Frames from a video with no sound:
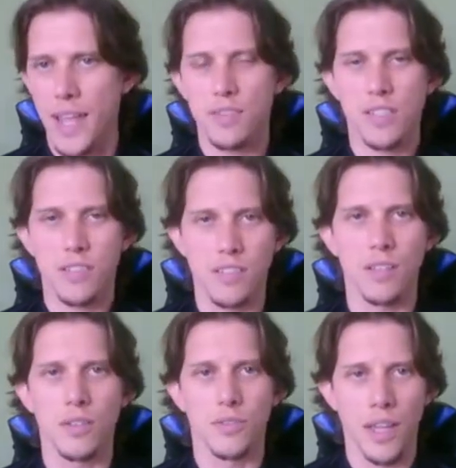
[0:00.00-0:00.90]
every
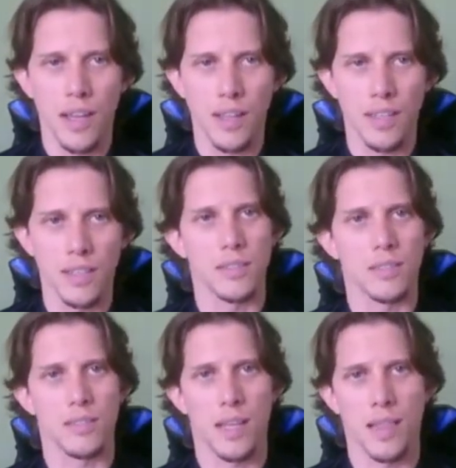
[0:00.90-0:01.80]
single deck he
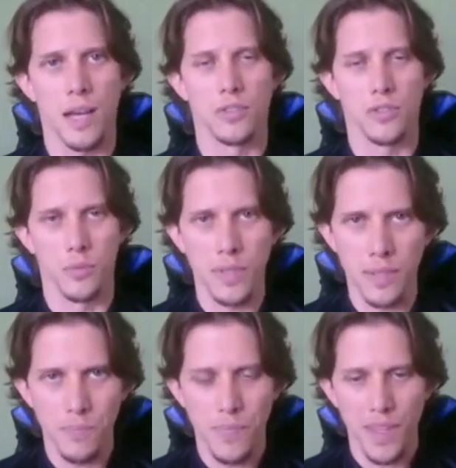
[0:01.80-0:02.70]
is allowed to
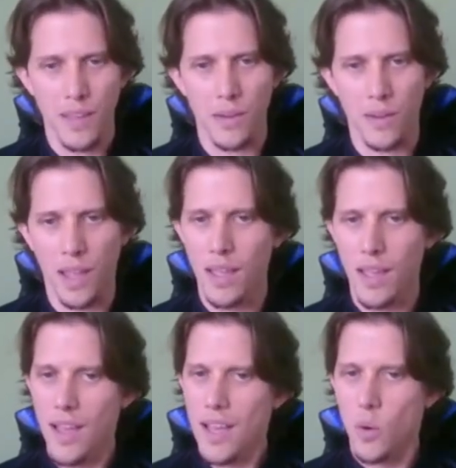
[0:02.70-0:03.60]
be.
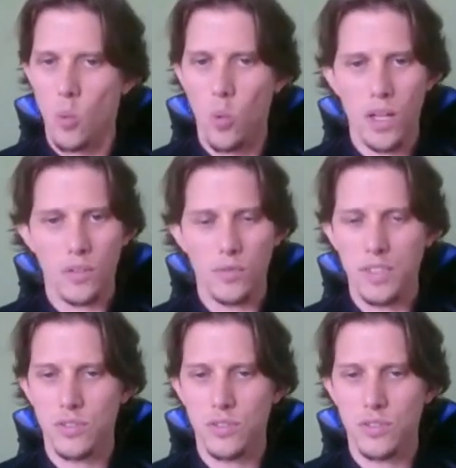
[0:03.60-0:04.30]
Okay? One of the